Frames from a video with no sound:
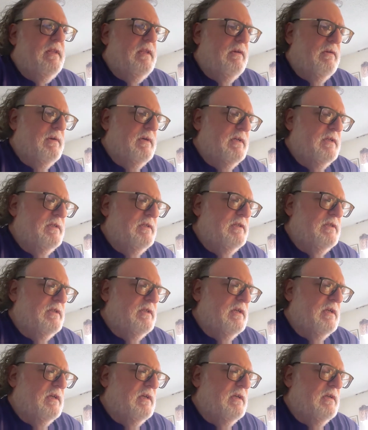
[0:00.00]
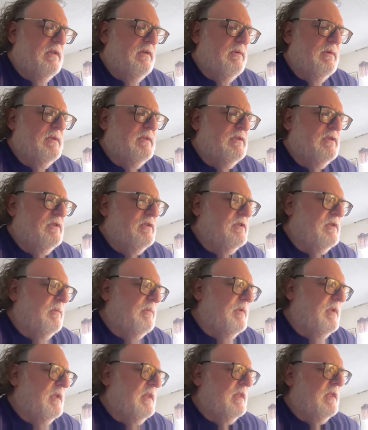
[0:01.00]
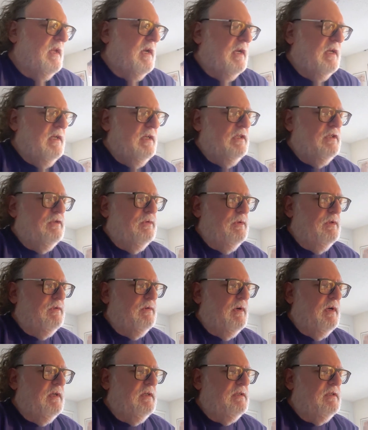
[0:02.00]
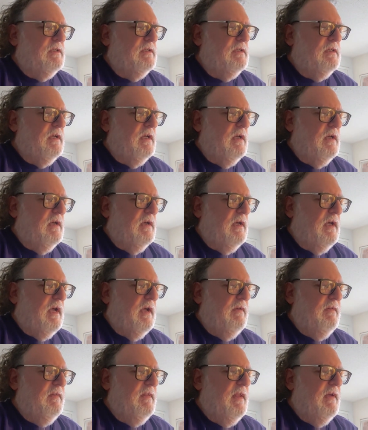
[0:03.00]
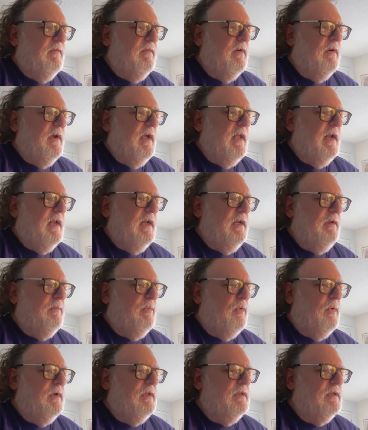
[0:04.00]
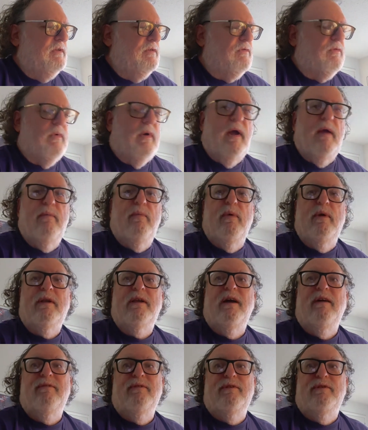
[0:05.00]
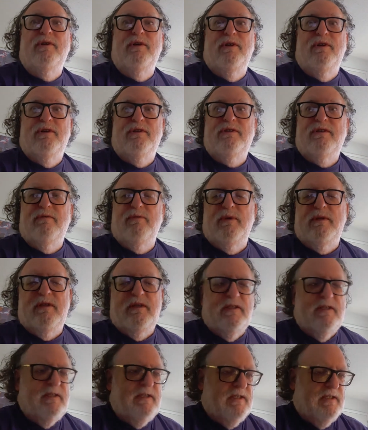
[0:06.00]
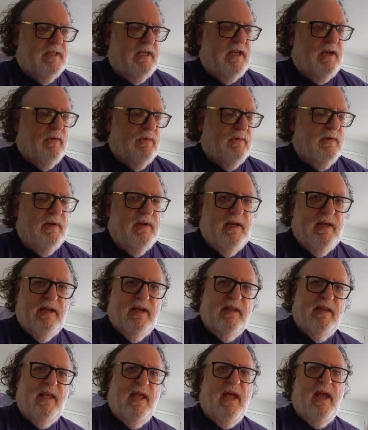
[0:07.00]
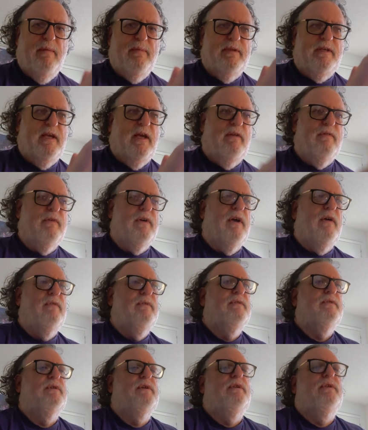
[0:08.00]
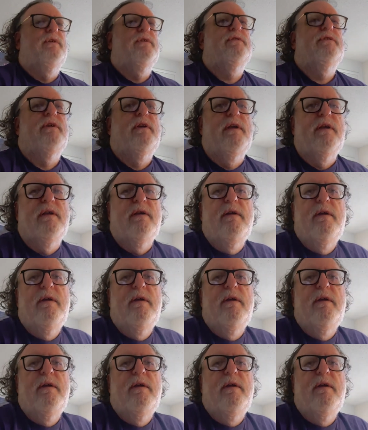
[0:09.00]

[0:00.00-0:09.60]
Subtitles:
There is something that I need to address. I never at any point described what this town and the habitat of Coventry looks like.